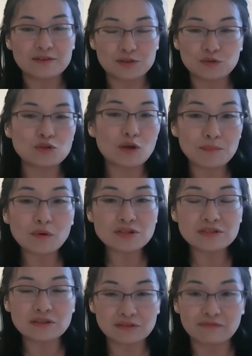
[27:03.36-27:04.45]
social
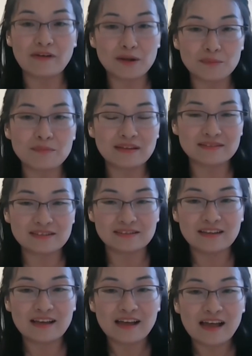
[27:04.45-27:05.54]
emotional development,
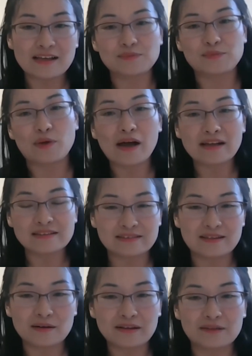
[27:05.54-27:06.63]
as well as
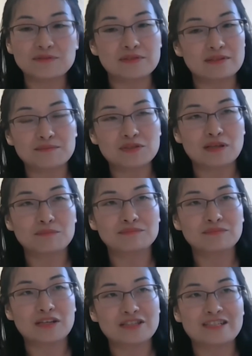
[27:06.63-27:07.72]
gives them some
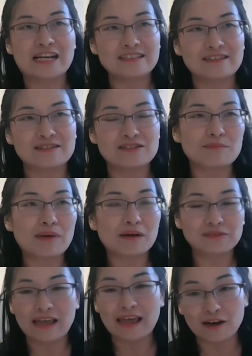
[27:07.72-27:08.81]
suggestions about
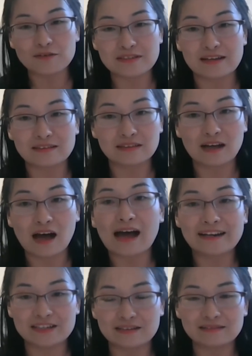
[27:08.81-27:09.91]
health and
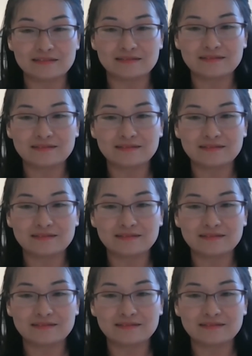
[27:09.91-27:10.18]
hygiene.